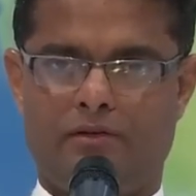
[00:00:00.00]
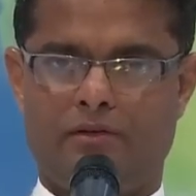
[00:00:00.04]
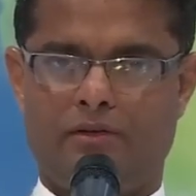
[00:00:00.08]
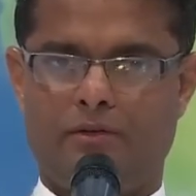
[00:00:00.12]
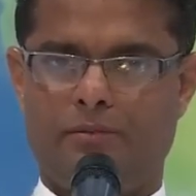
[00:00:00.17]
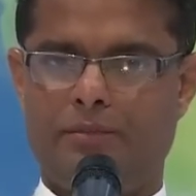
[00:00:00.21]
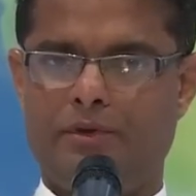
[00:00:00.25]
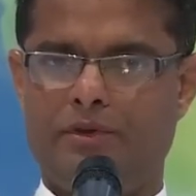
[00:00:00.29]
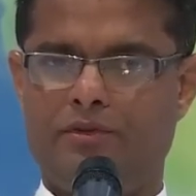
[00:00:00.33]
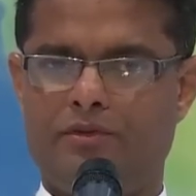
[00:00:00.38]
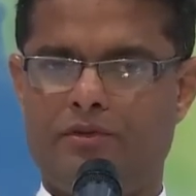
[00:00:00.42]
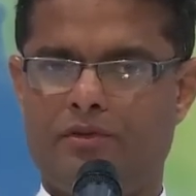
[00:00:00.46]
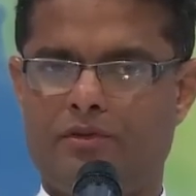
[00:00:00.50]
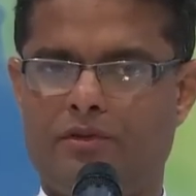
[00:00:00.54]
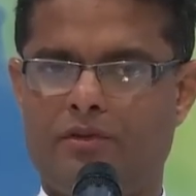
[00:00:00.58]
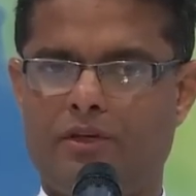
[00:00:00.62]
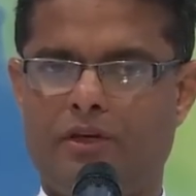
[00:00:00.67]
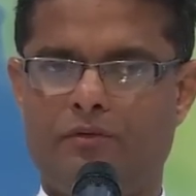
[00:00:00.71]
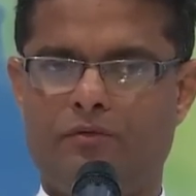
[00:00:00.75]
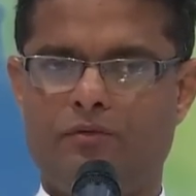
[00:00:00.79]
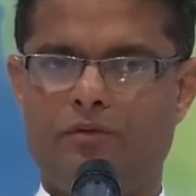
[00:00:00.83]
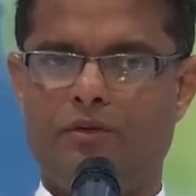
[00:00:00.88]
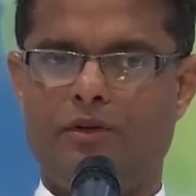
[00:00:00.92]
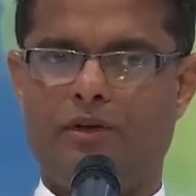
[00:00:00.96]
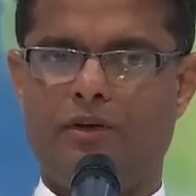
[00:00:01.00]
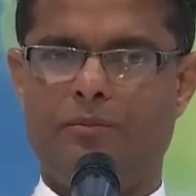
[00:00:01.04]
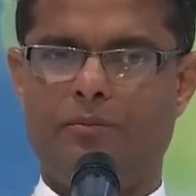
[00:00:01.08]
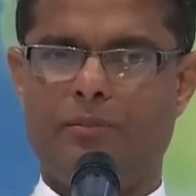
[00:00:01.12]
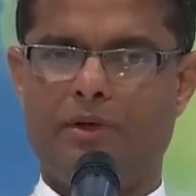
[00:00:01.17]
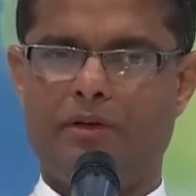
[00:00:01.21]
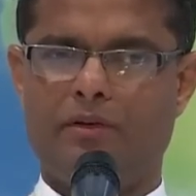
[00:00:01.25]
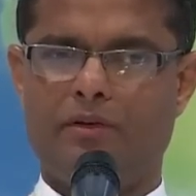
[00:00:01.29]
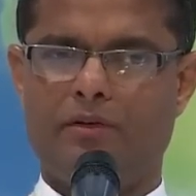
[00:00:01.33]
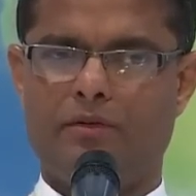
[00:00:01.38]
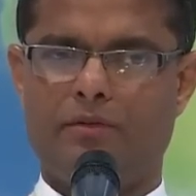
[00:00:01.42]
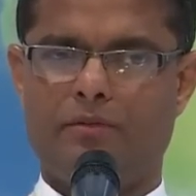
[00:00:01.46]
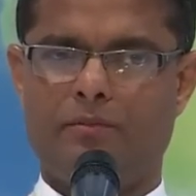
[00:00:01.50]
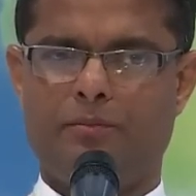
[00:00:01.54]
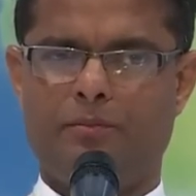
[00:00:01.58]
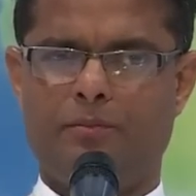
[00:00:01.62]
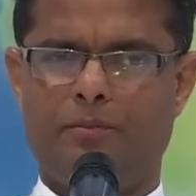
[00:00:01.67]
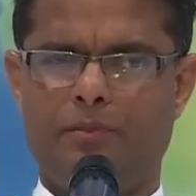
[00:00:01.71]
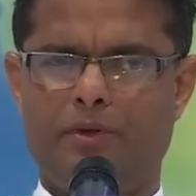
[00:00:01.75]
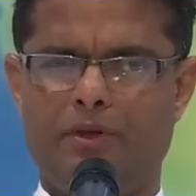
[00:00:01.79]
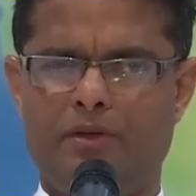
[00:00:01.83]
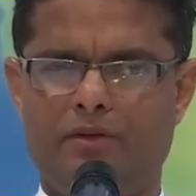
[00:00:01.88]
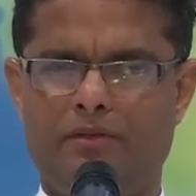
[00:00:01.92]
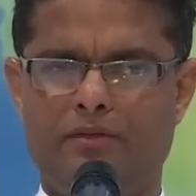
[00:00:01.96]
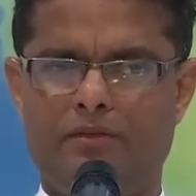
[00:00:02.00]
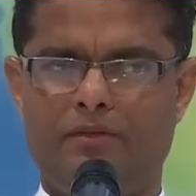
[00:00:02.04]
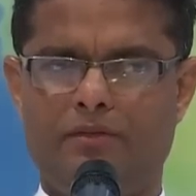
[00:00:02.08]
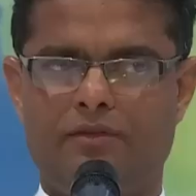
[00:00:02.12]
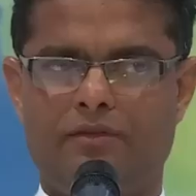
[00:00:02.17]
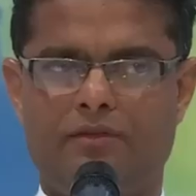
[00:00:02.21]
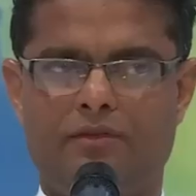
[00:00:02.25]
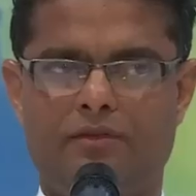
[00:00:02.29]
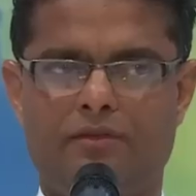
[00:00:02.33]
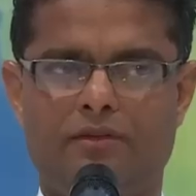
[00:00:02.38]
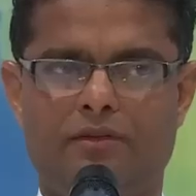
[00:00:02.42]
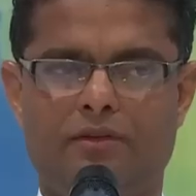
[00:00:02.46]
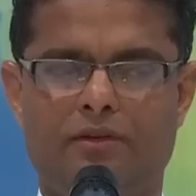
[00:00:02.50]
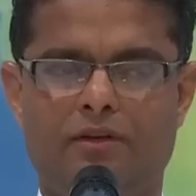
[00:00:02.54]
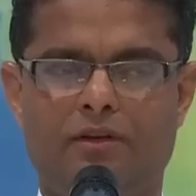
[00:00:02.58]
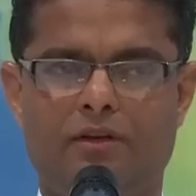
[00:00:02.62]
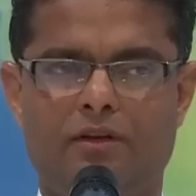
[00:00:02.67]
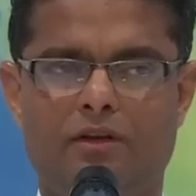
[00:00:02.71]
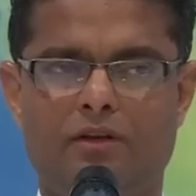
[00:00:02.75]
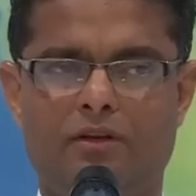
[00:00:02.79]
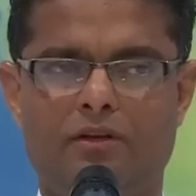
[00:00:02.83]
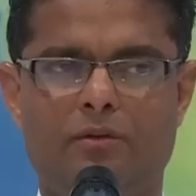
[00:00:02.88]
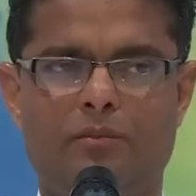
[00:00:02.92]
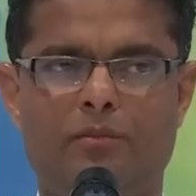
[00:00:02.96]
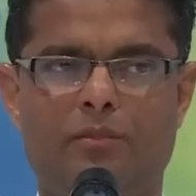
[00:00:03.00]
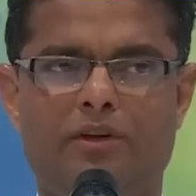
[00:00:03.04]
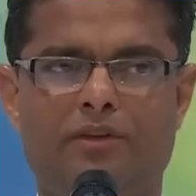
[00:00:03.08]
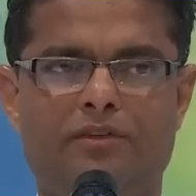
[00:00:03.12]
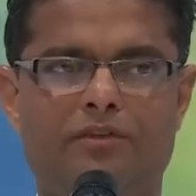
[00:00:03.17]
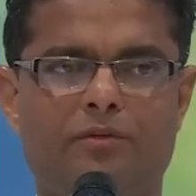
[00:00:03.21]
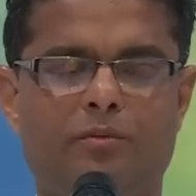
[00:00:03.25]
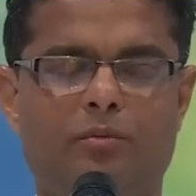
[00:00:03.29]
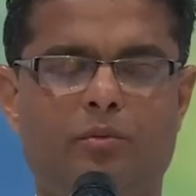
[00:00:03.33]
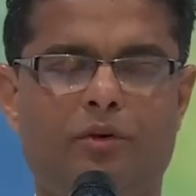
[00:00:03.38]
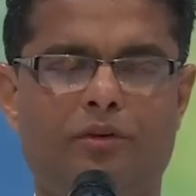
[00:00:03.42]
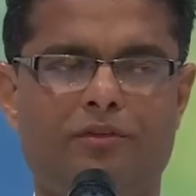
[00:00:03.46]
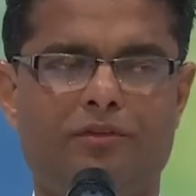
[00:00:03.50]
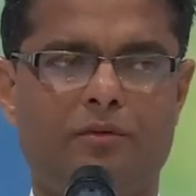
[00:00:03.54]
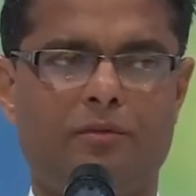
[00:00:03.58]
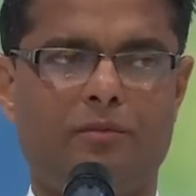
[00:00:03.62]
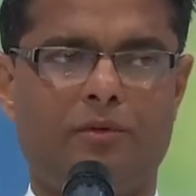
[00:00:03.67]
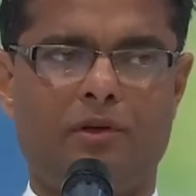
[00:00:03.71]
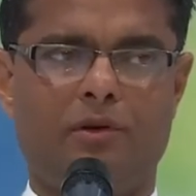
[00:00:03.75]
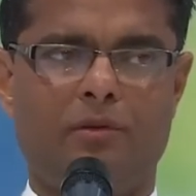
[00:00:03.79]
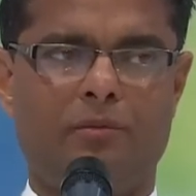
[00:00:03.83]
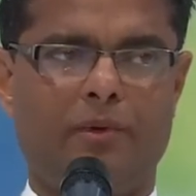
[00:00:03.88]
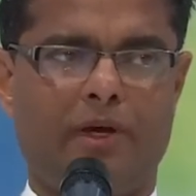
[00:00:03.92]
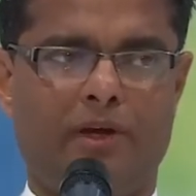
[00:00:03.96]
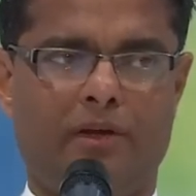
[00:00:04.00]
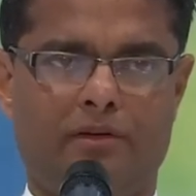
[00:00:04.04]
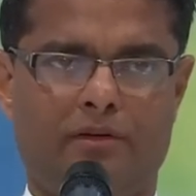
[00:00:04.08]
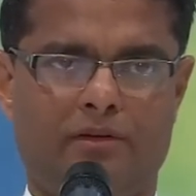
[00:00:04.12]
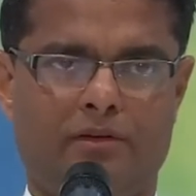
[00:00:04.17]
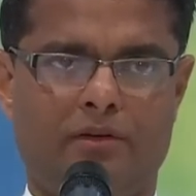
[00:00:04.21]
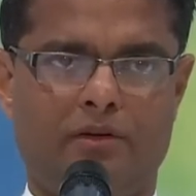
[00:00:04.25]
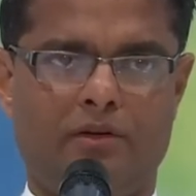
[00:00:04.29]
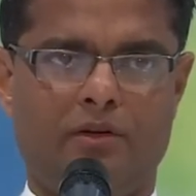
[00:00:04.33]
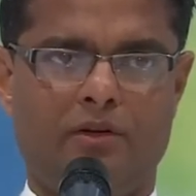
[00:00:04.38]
a picture that would depict peace in the best possible manner,